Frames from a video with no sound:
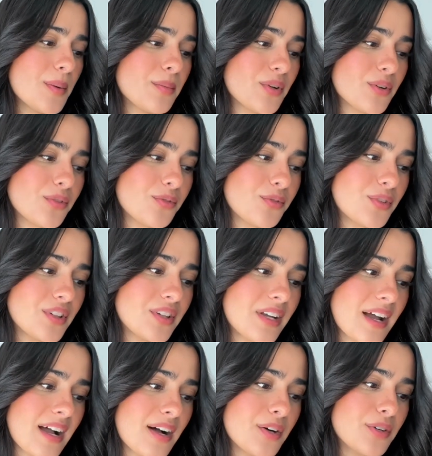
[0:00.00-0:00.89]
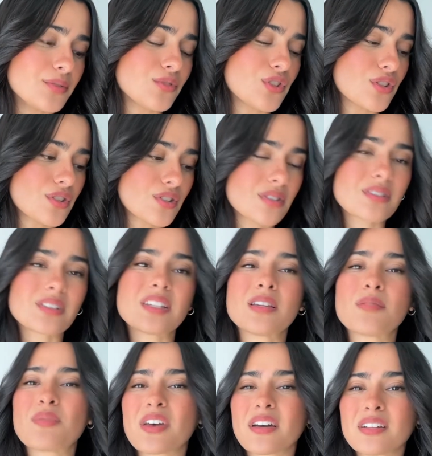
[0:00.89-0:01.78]
But for now, just
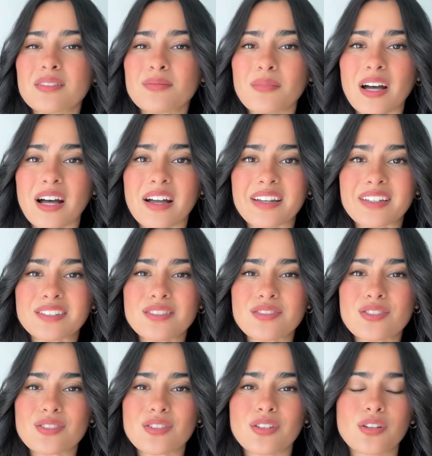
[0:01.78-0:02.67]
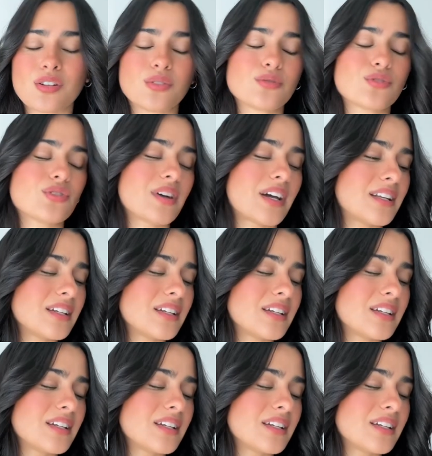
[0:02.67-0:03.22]
keep that in mind, try